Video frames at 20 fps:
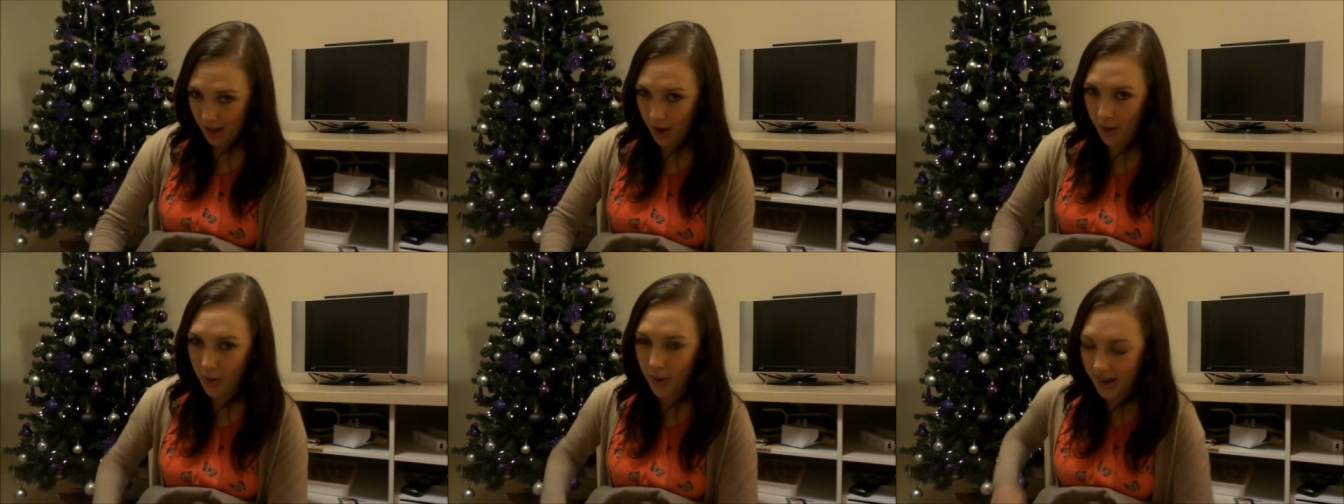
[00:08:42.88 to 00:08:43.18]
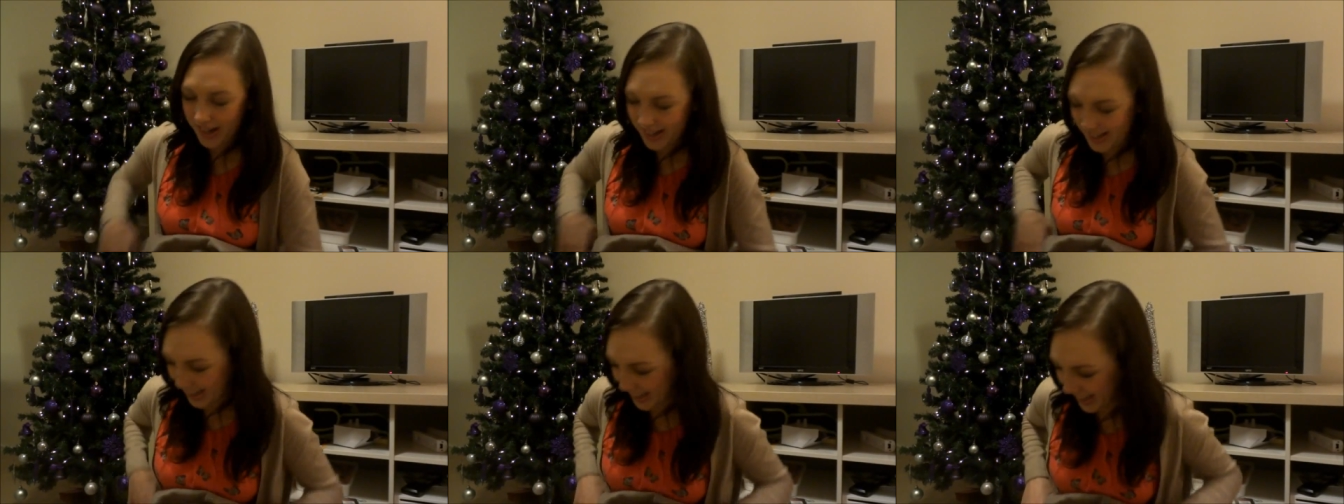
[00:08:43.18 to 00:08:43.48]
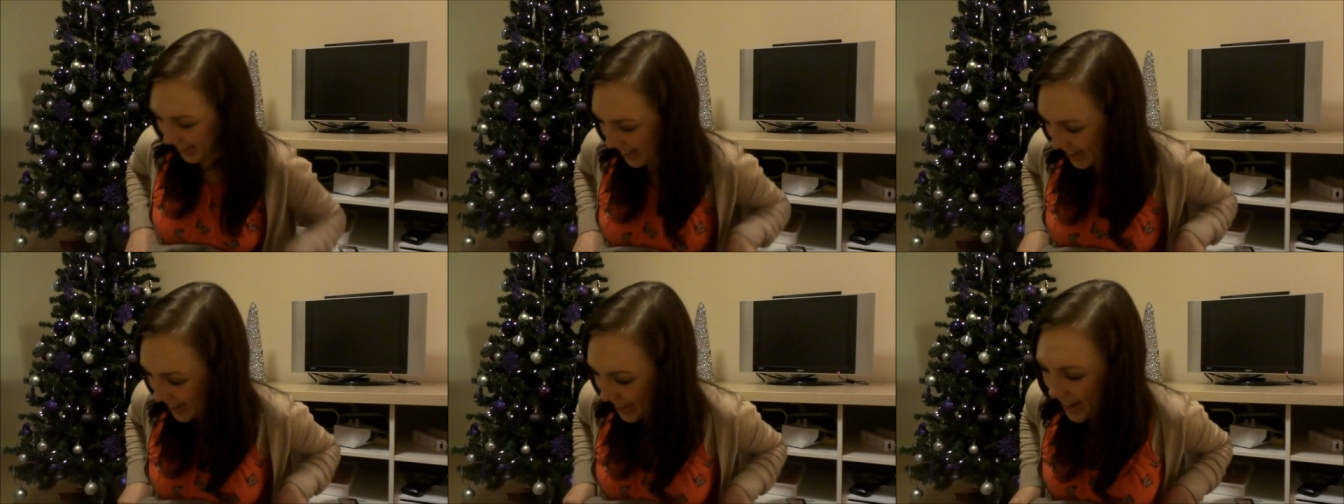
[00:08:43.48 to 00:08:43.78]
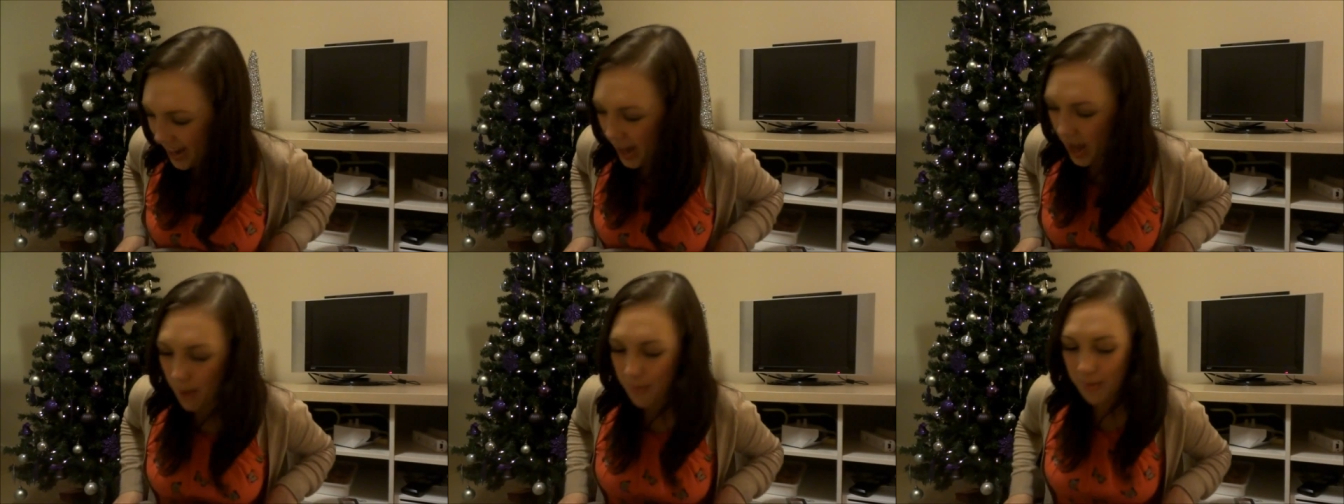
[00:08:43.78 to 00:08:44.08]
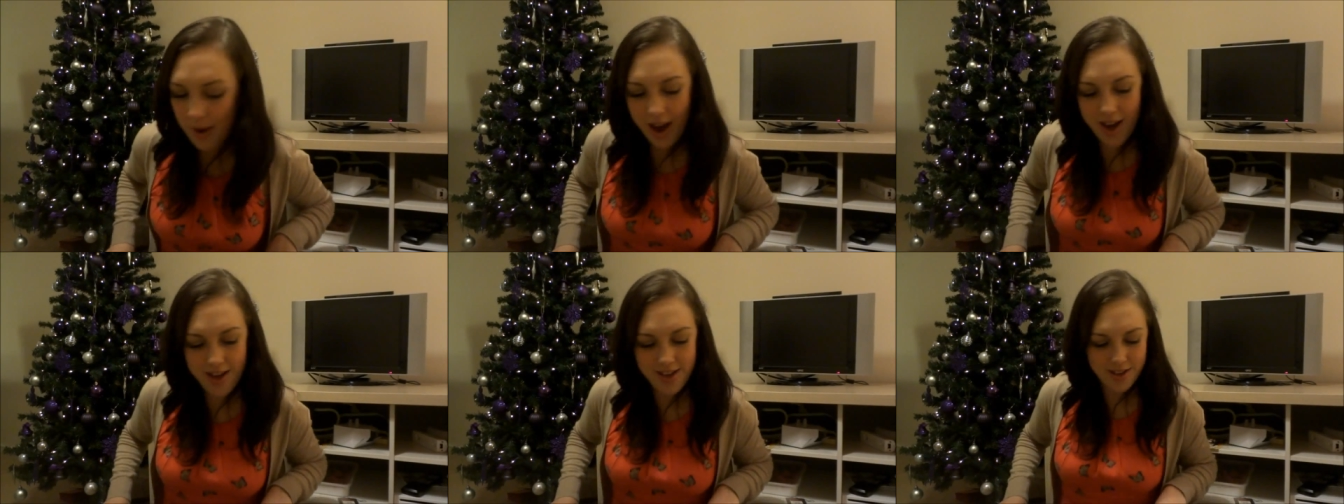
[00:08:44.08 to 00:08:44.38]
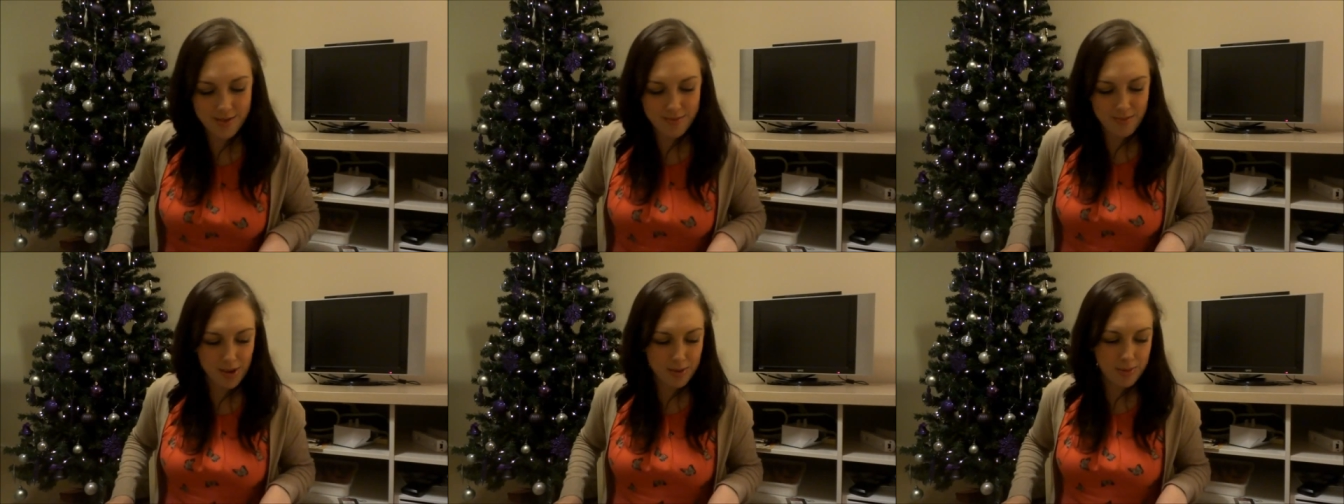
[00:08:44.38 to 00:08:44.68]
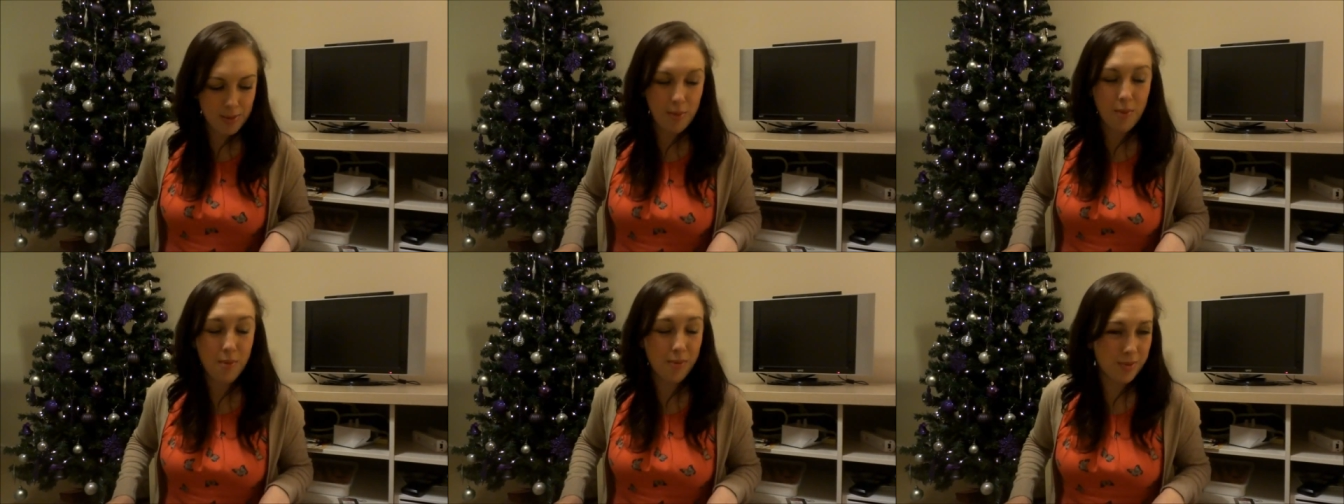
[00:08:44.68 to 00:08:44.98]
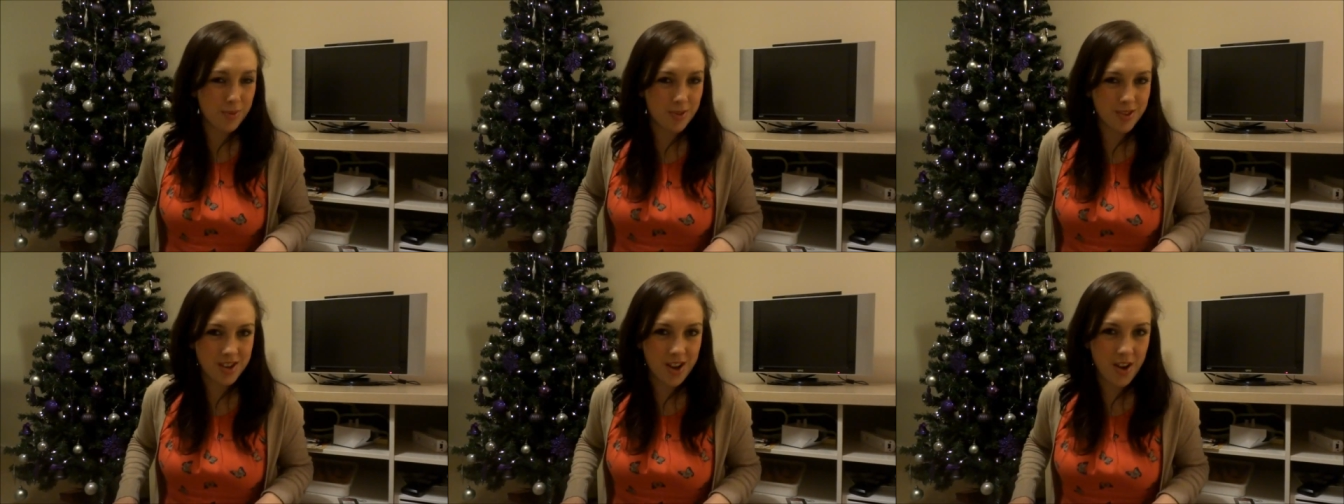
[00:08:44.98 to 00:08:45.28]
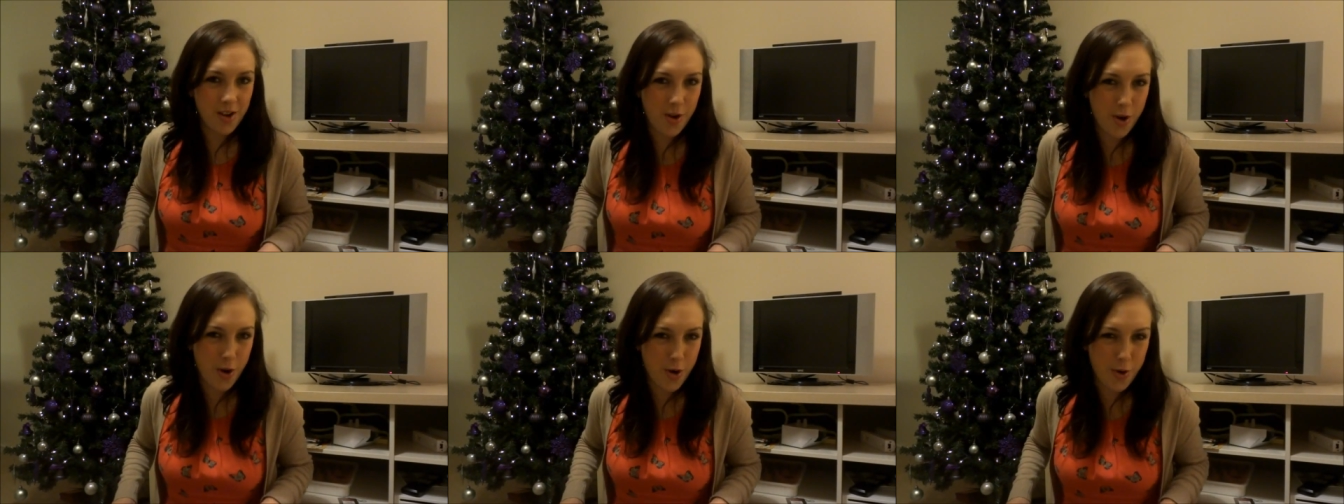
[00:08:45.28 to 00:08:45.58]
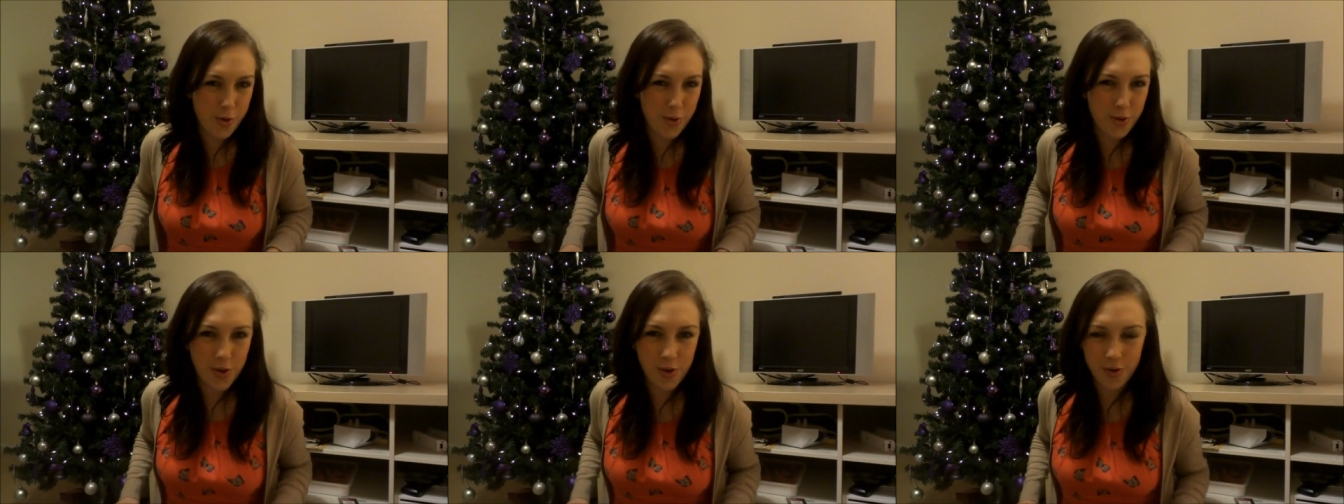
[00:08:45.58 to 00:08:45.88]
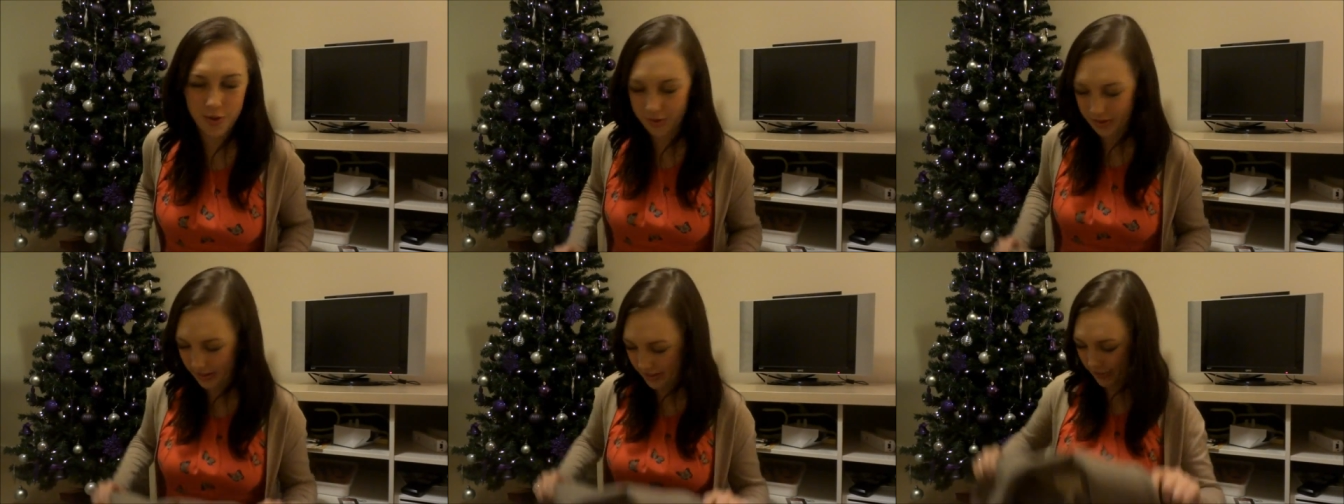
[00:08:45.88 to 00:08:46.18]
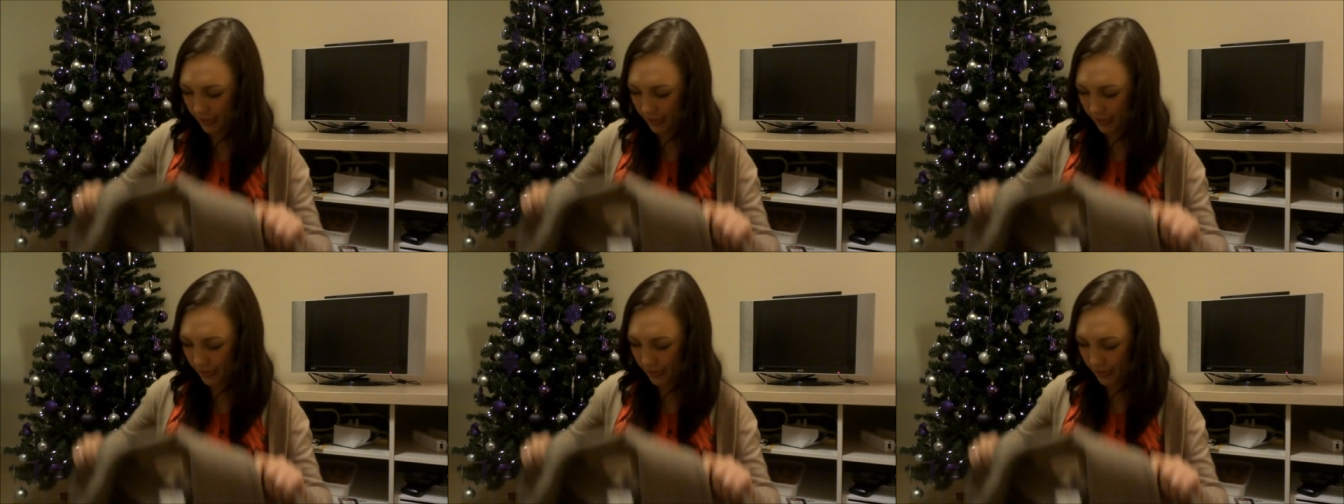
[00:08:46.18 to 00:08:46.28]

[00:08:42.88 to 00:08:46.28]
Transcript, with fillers: are watching it, but I think most people would know who it was